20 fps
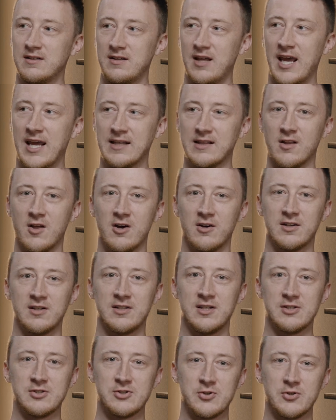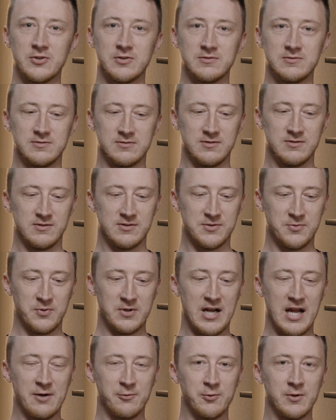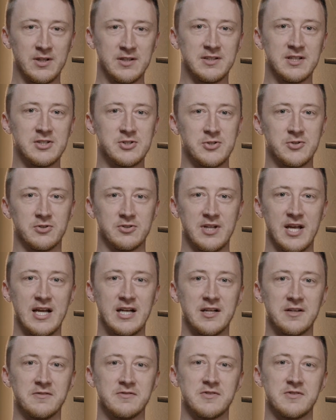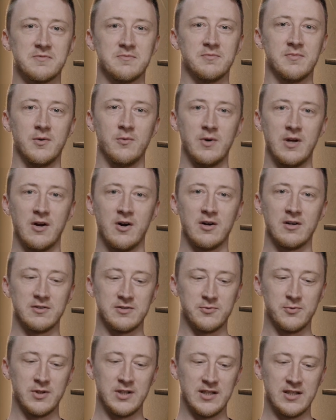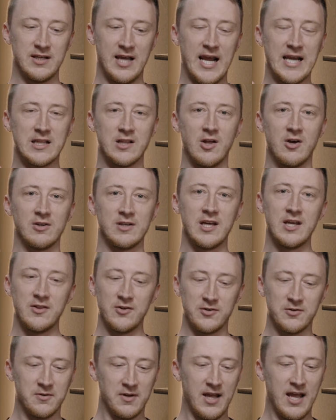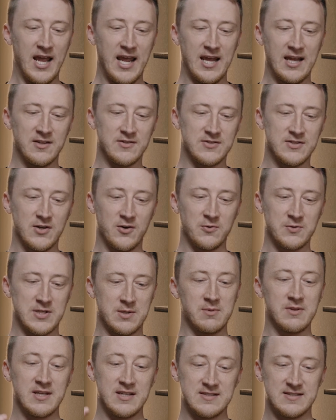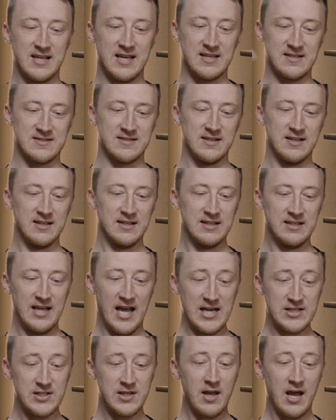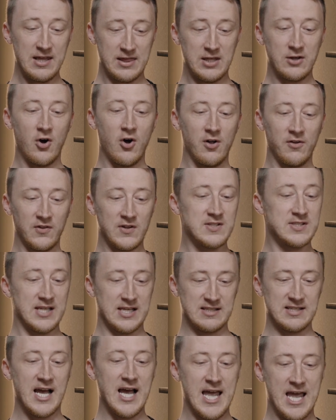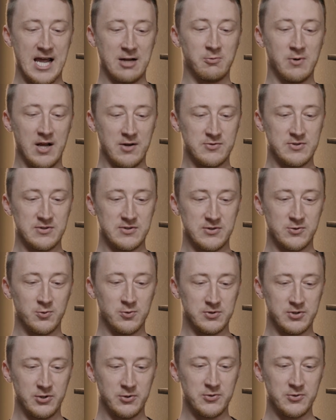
analog and digital. So we're not really digital natives, but we aren't really analog either. And so some of these things, actually, I think all of these things I had when I was in school too.